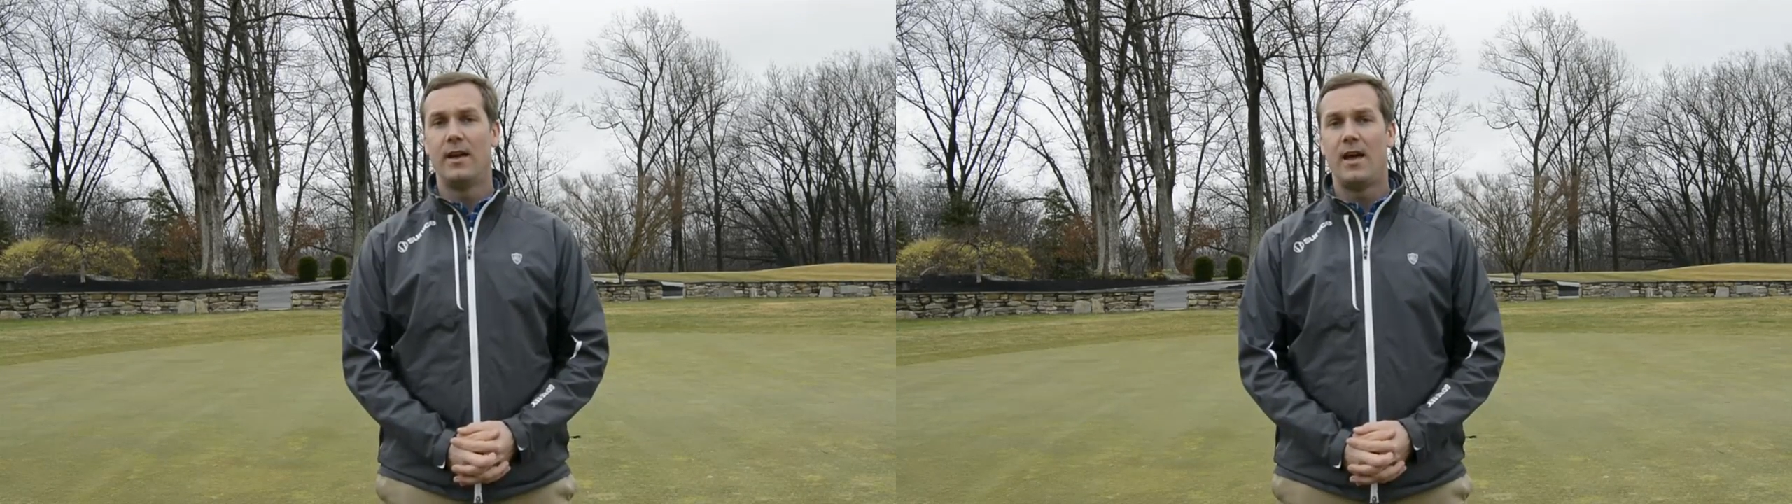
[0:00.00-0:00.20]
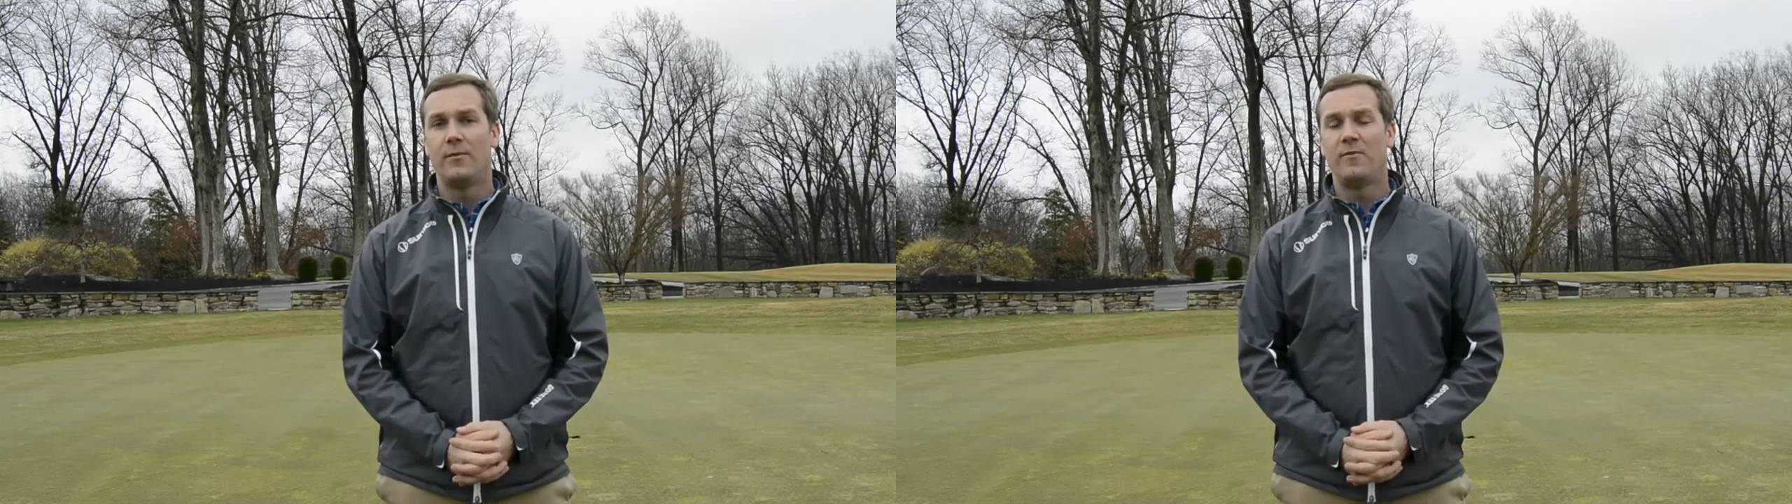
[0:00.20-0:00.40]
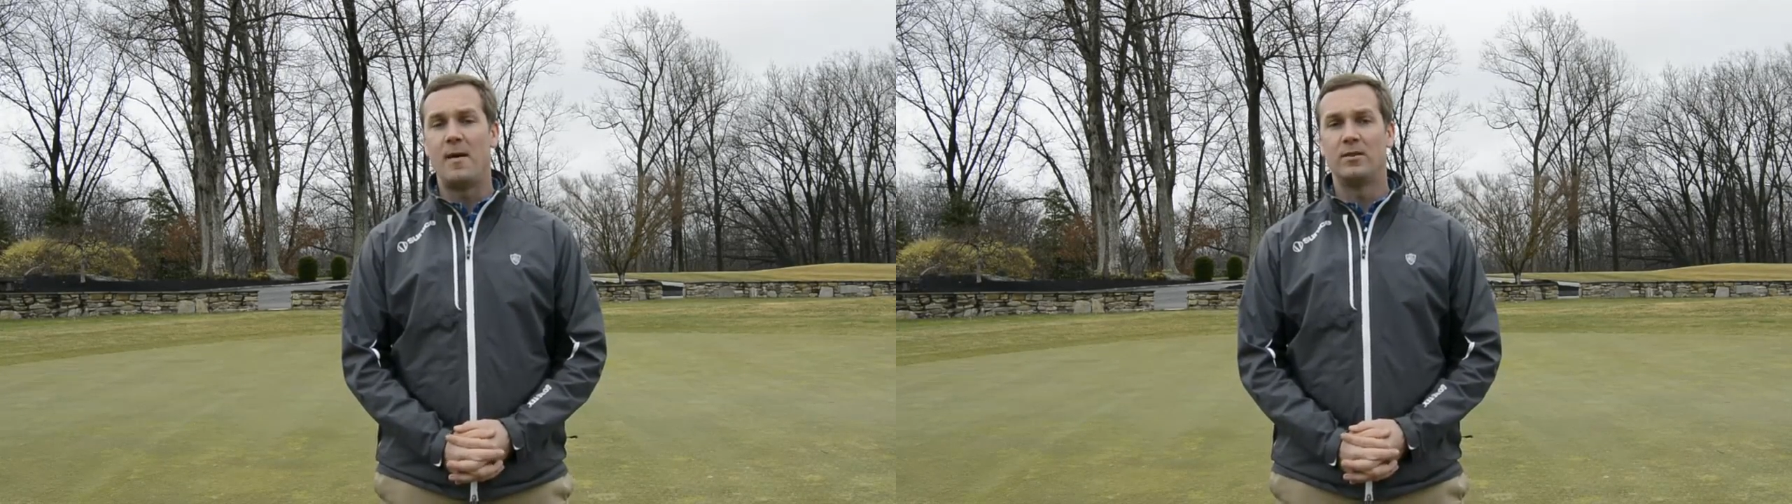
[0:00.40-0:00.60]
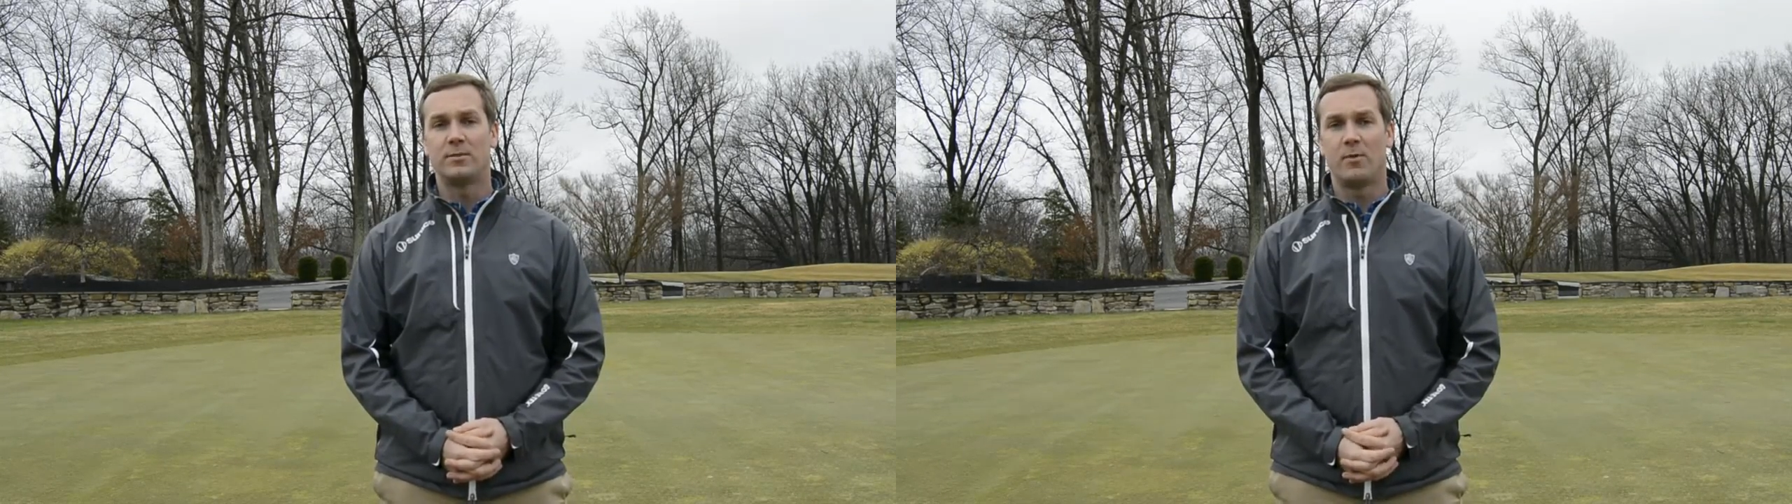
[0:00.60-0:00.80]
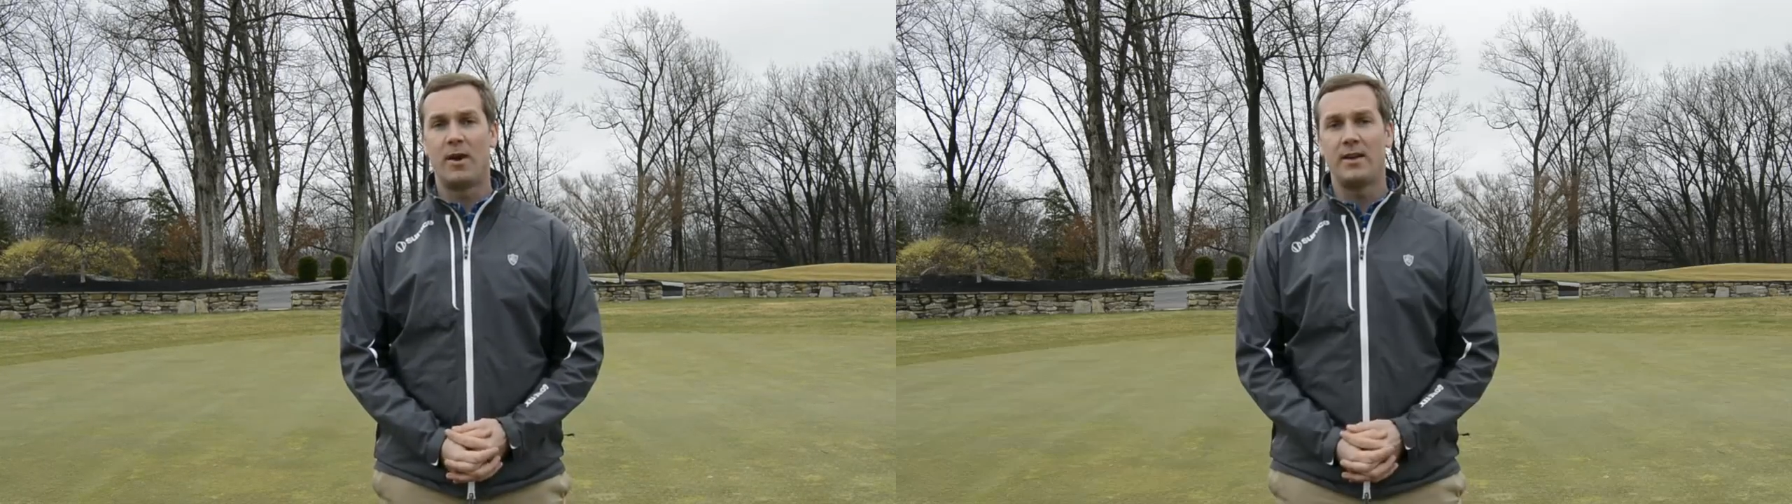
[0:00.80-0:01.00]
and we've made a
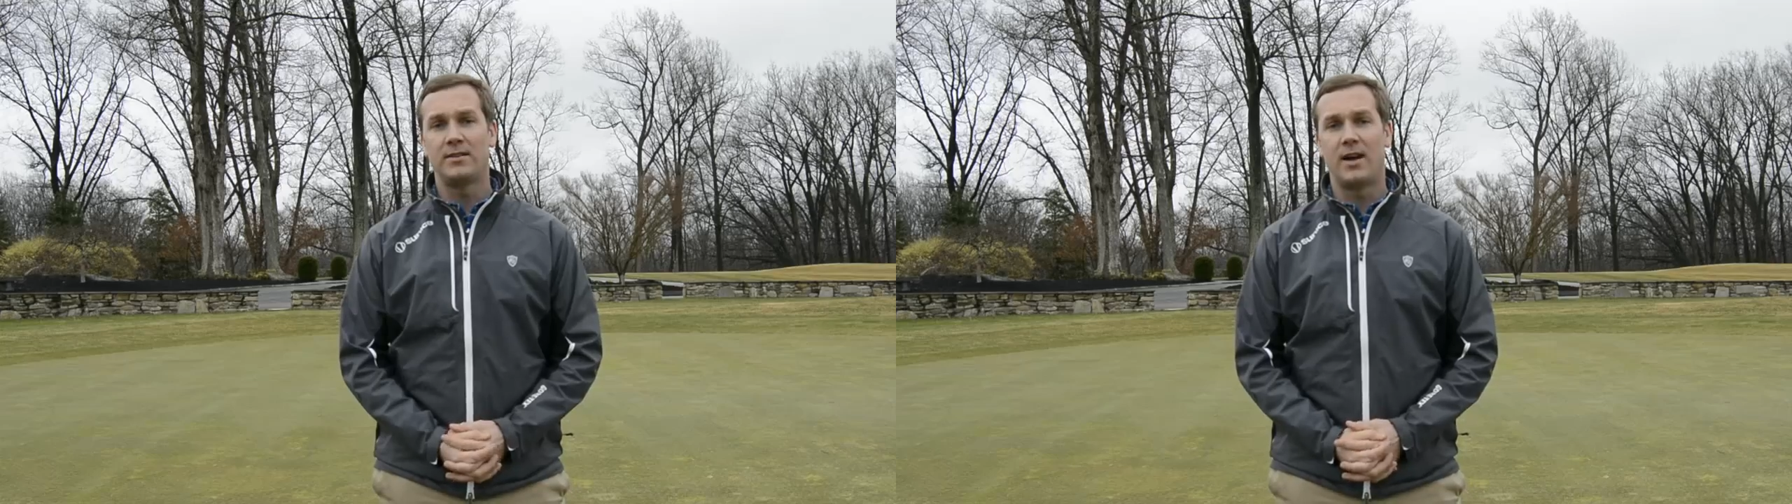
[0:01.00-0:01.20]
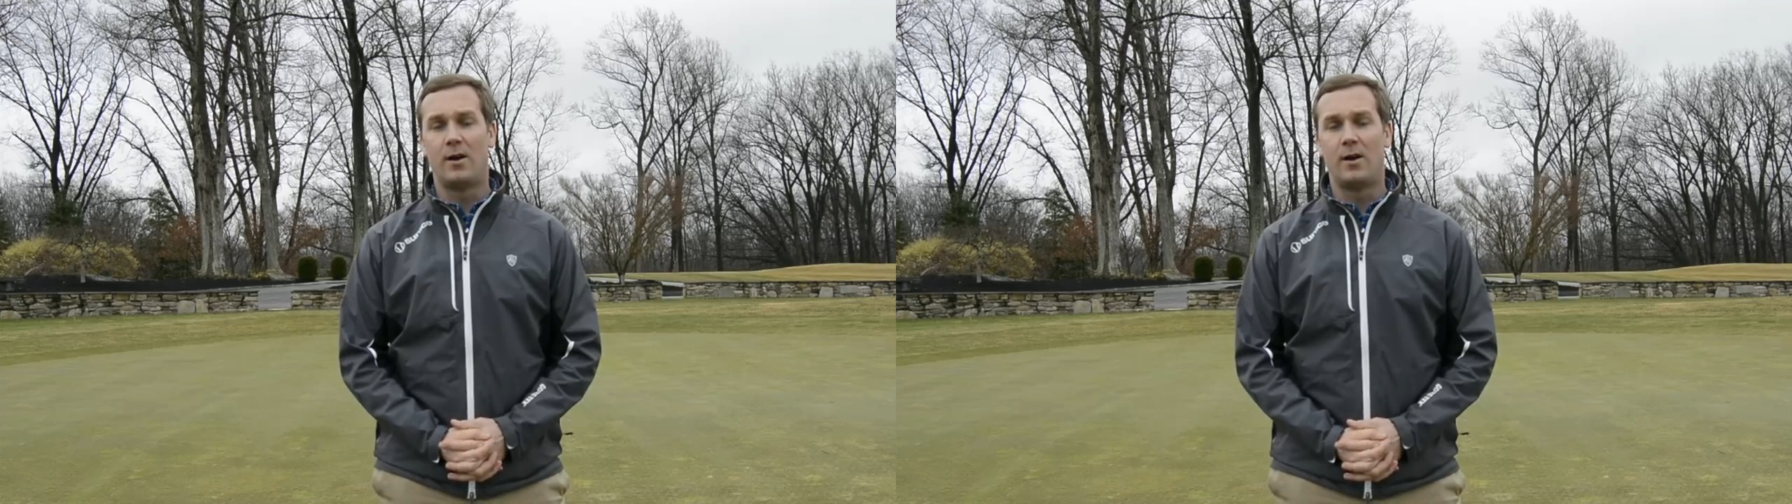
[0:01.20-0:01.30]
spray to